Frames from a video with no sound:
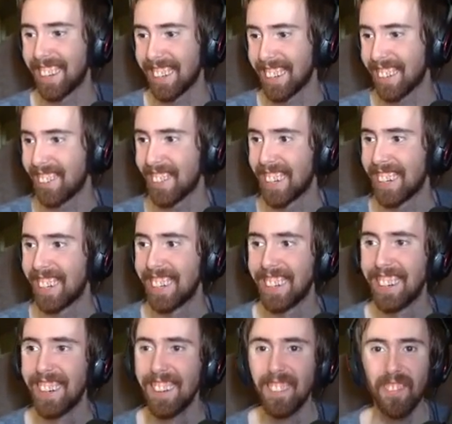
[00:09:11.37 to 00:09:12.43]
Does it look
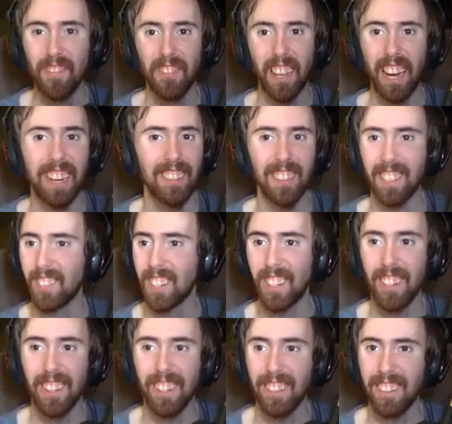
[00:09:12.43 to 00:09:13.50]
cool? I don't even
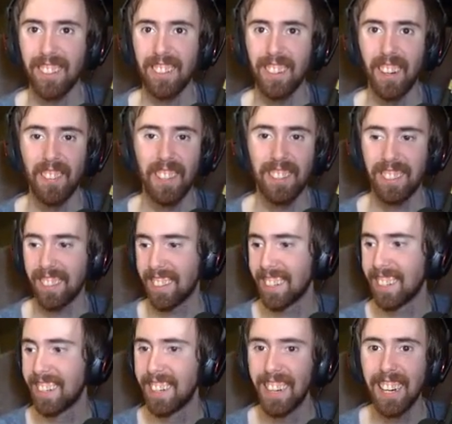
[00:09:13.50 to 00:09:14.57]
chat, I'm sorry, I don't know
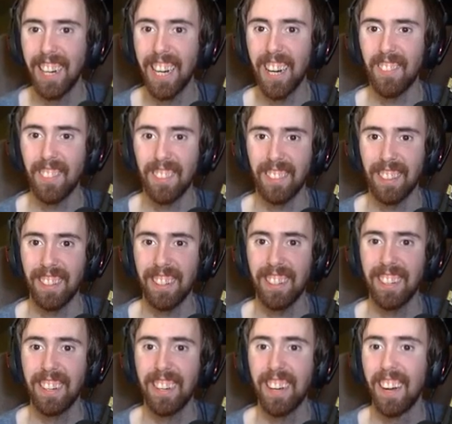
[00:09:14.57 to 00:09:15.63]
anything about. I don't know
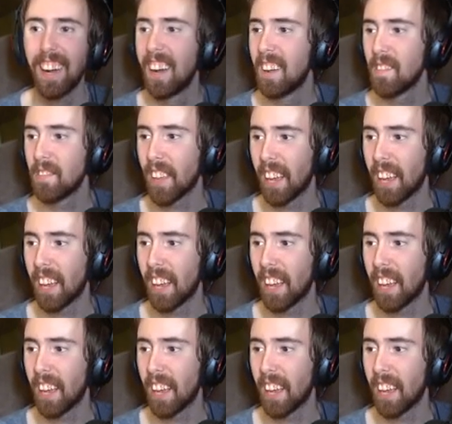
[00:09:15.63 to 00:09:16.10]
Classic, dude.